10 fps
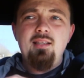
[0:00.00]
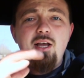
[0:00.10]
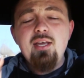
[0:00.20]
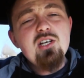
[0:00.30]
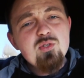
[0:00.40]

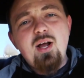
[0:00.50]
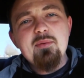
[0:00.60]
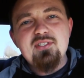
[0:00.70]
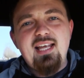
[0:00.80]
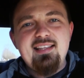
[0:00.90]
Now here's why
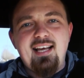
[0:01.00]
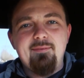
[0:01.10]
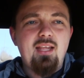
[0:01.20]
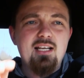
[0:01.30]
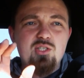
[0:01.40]
I'm saying
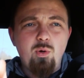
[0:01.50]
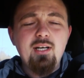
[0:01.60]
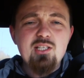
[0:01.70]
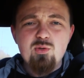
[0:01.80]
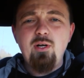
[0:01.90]
that. A
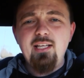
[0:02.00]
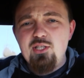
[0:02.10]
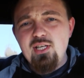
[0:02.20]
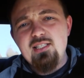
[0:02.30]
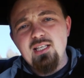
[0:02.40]
2020
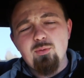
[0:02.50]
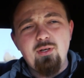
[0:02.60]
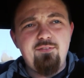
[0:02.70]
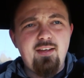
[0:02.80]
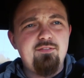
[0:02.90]

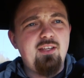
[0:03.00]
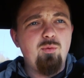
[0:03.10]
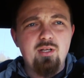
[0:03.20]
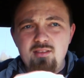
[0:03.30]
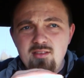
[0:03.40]
GT350
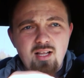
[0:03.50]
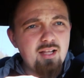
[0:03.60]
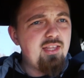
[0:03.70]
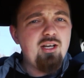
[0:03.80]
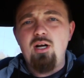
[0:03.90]
with
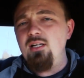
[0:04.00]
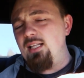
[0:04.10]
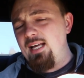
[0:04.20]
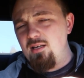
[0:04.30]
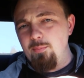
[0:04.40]
nothing on it, like